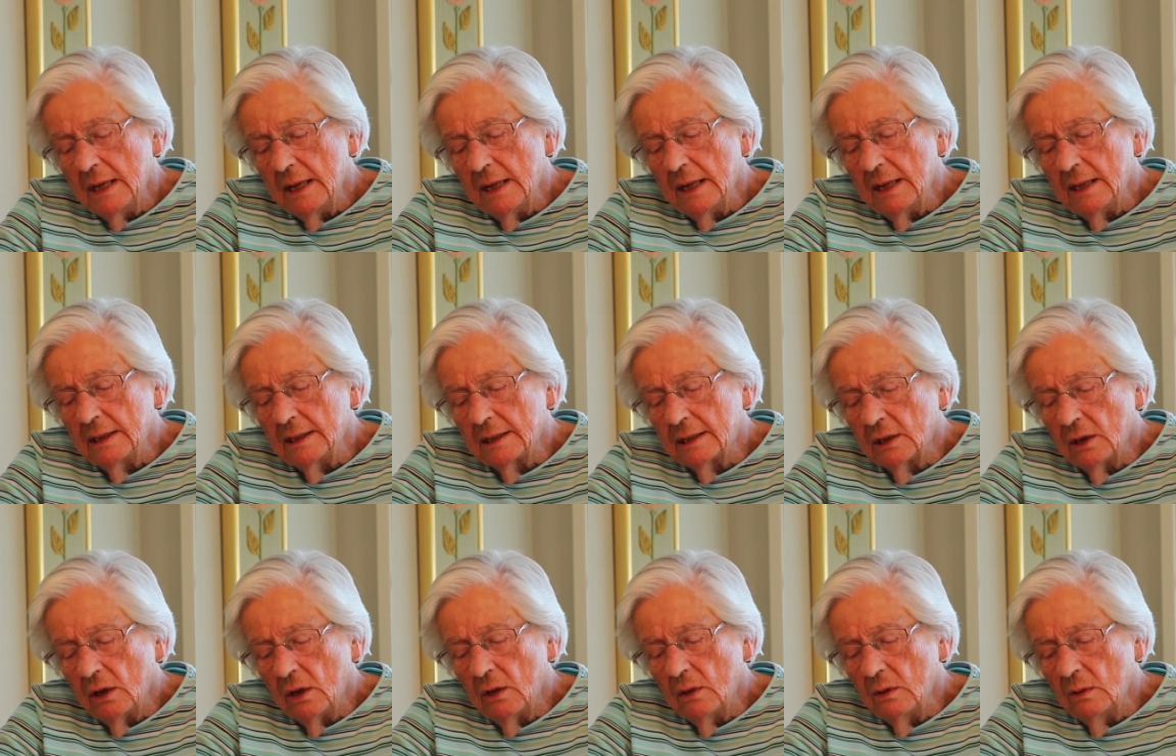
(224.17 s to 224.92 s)
And
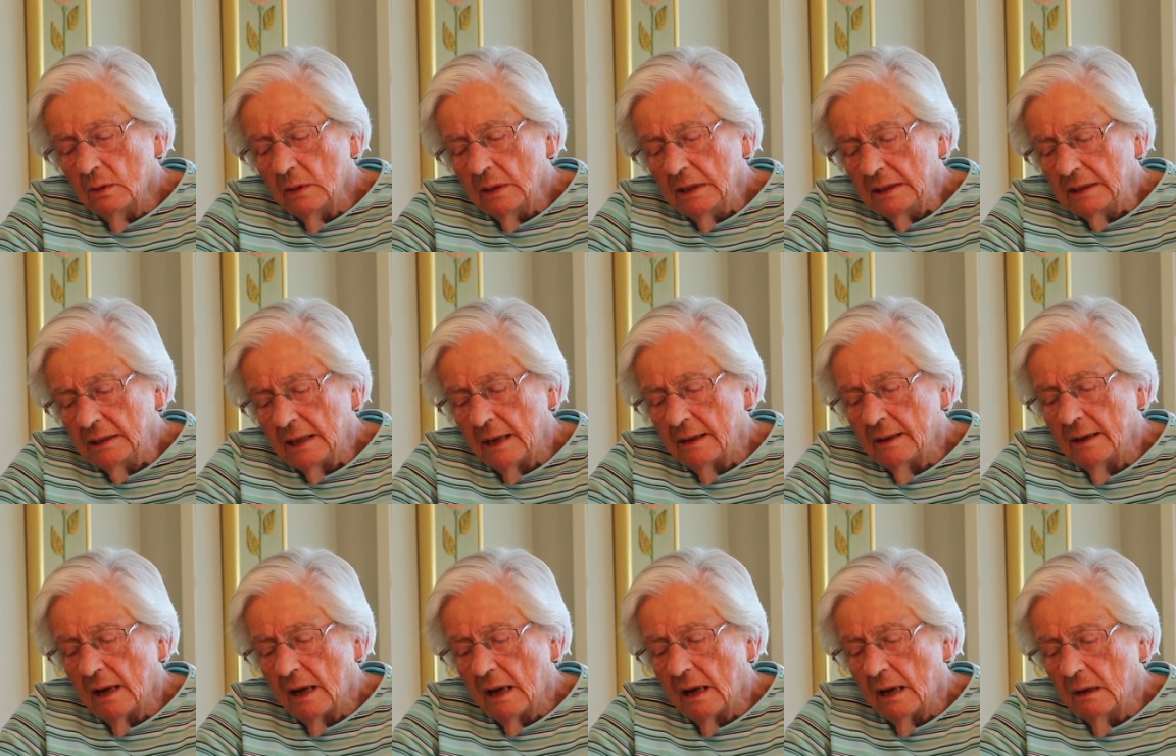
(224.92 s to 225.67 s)
so we said,
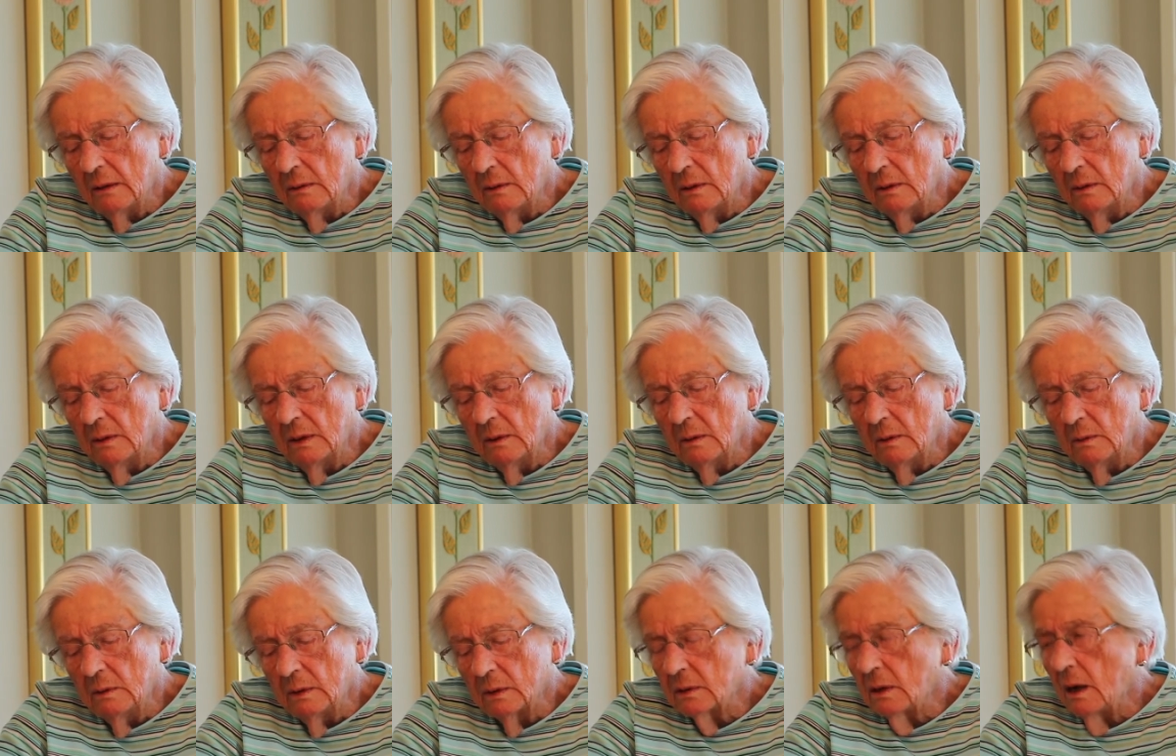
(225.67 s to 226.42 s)
yeah,
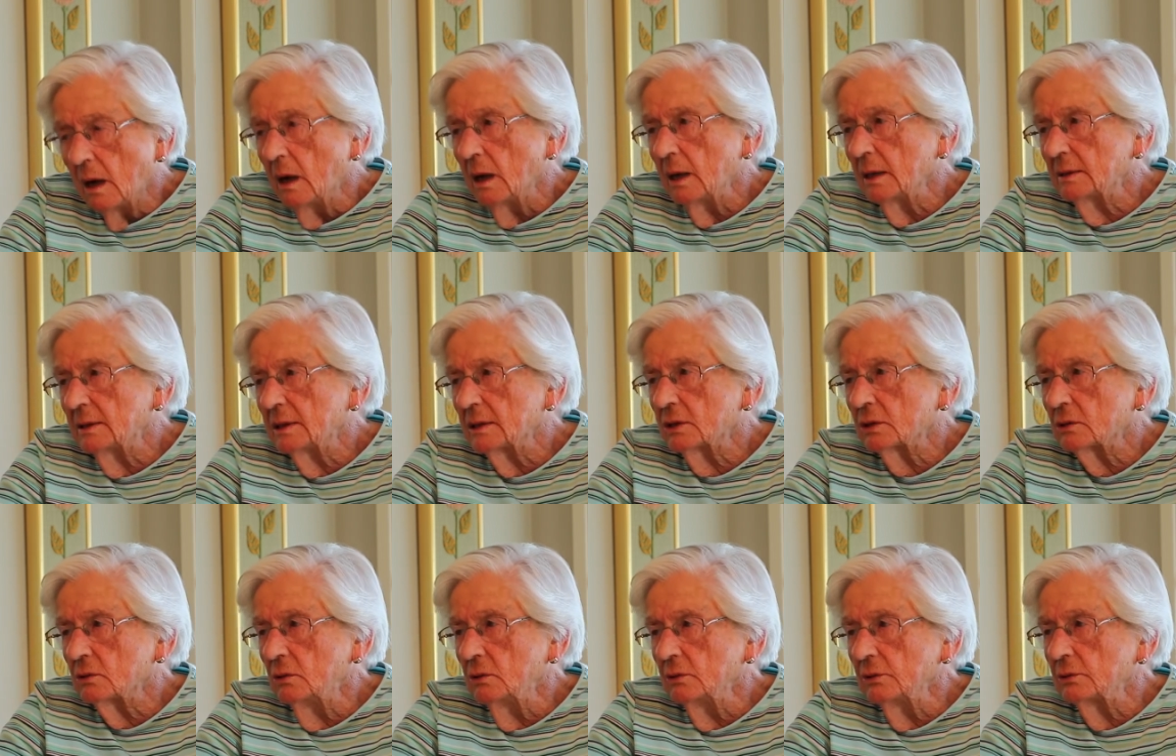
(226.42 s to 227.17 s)
we'll call it the
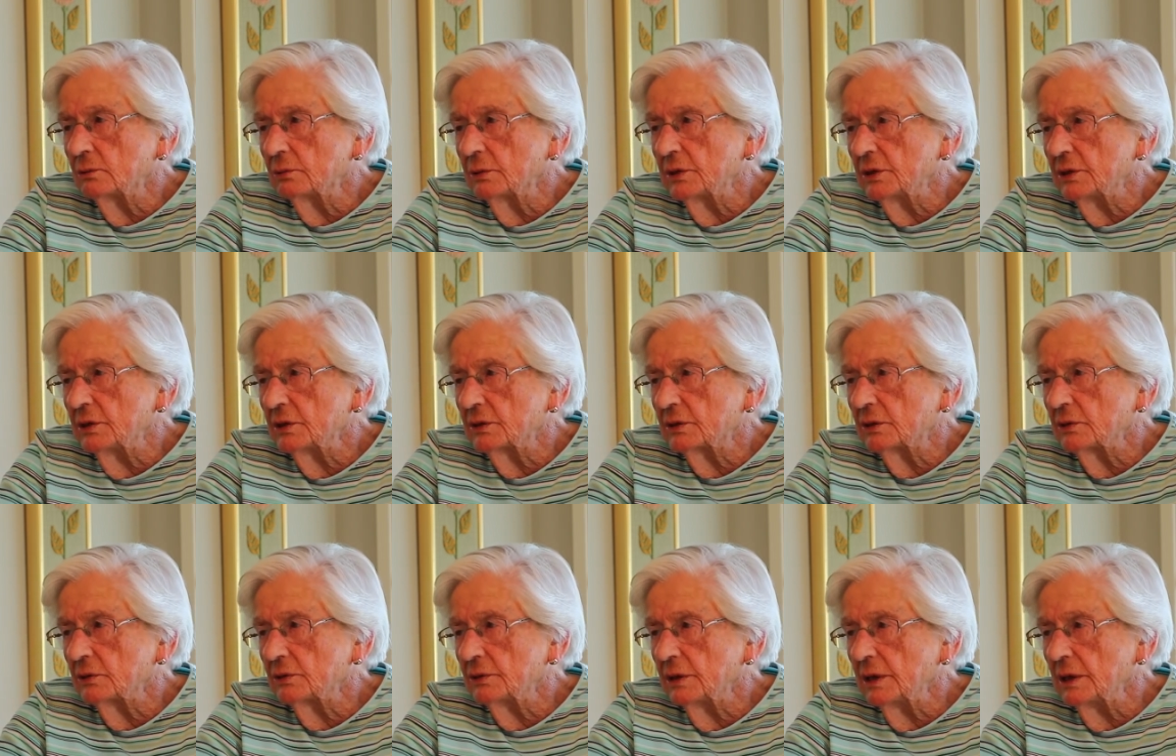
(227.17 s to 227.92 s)
School Nutrition
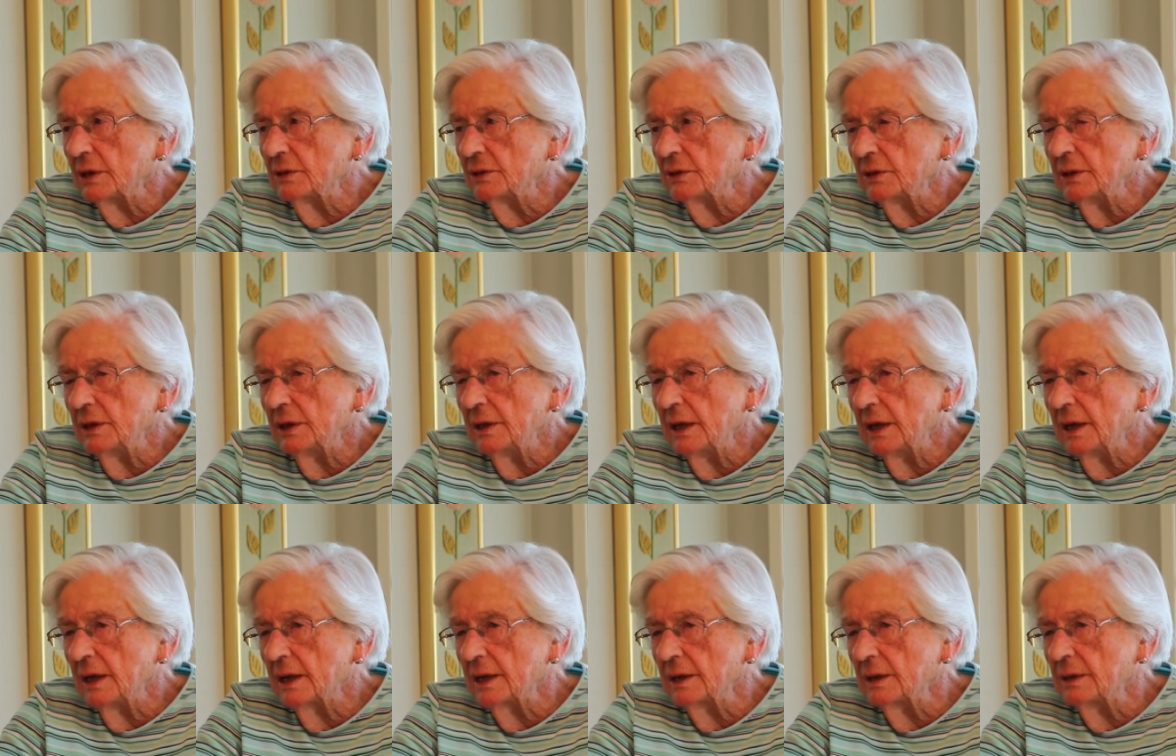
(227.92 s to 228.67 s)
Association,
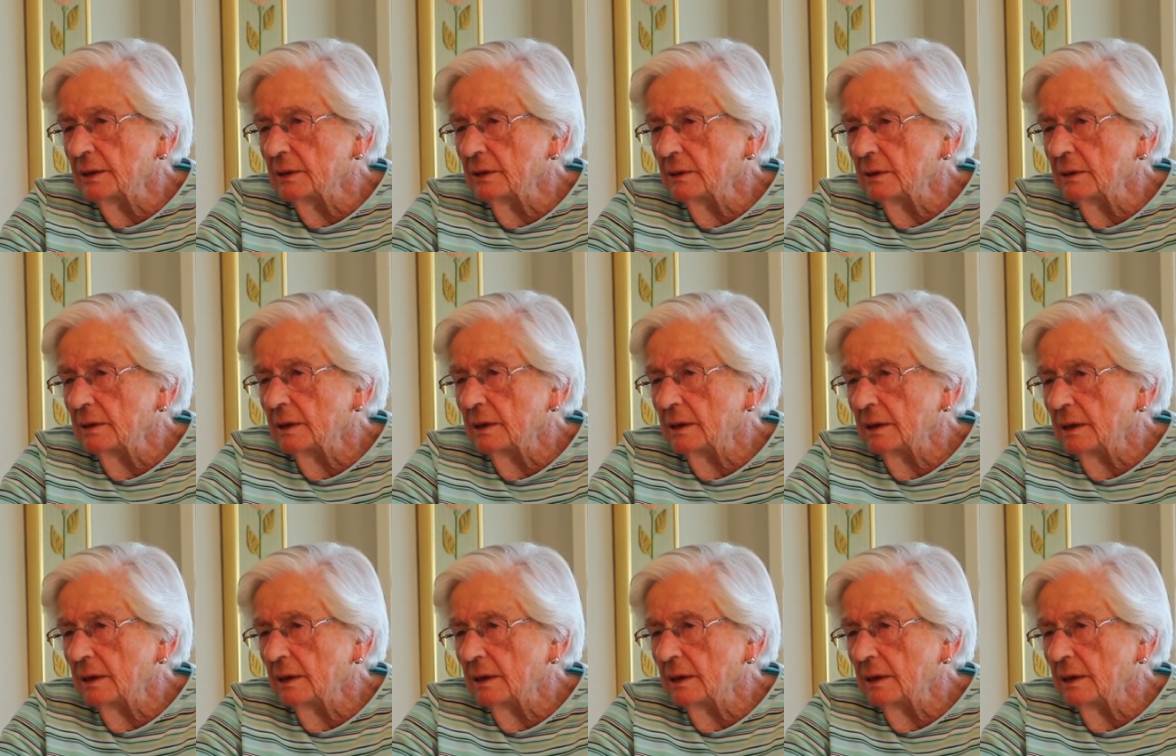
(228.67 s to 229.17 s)
and